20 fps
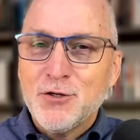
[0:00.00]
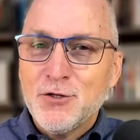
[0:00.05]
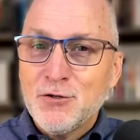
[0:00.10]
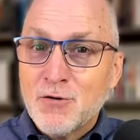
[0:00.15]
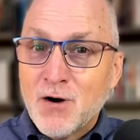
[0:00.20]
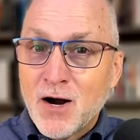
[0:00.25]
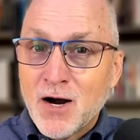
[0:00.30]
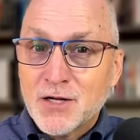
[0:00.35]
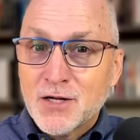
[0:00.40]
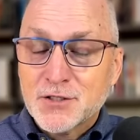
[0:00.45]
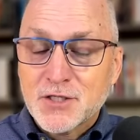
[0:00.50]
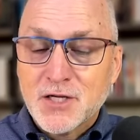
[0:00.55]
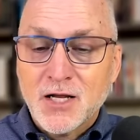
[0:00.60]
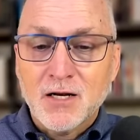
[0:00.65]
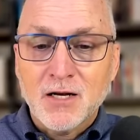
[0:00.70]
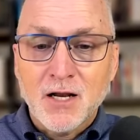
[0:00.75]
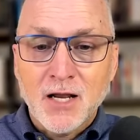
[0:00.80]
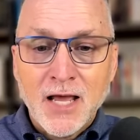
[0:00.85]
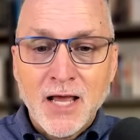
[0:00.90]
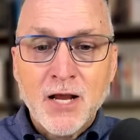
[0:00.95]
nuanced
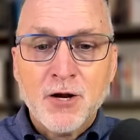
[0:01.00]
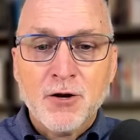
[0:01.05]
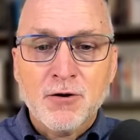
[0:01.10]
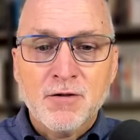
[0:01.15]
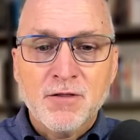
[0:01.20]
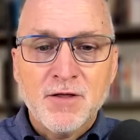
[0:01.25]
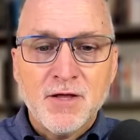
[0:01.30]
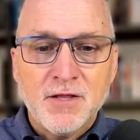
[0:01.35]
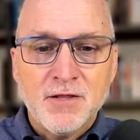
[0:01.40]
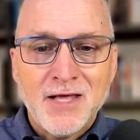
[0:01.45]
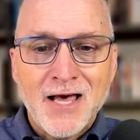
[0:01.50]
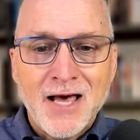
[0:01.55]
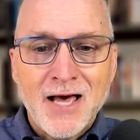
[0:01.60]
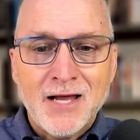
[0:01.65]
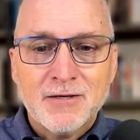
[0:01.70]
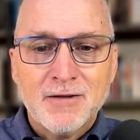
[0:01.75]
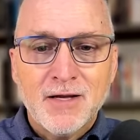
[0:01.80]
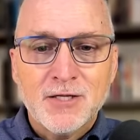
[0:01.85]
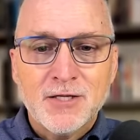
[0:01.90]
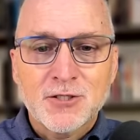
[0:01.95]
and layered than
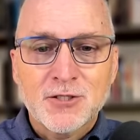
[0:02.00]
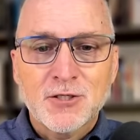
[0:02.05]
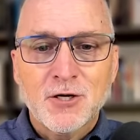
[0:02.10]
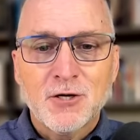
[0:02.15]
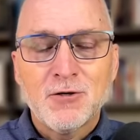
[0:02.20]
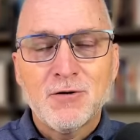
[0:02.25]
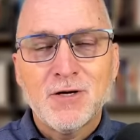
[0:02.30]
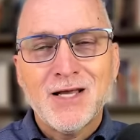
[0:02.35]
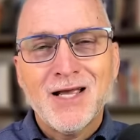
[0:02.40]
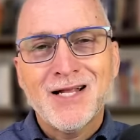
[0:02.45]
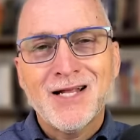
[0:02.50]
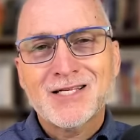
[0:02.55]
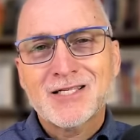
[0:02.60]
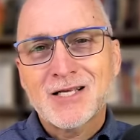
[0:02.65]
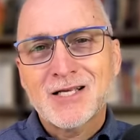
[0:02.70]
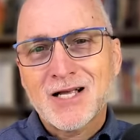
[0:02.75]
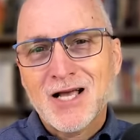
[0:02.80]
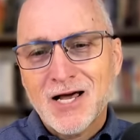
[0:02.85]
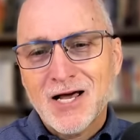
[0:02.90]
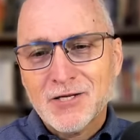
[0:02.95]
that. And so it's
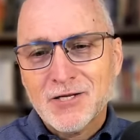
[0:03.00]
the kind of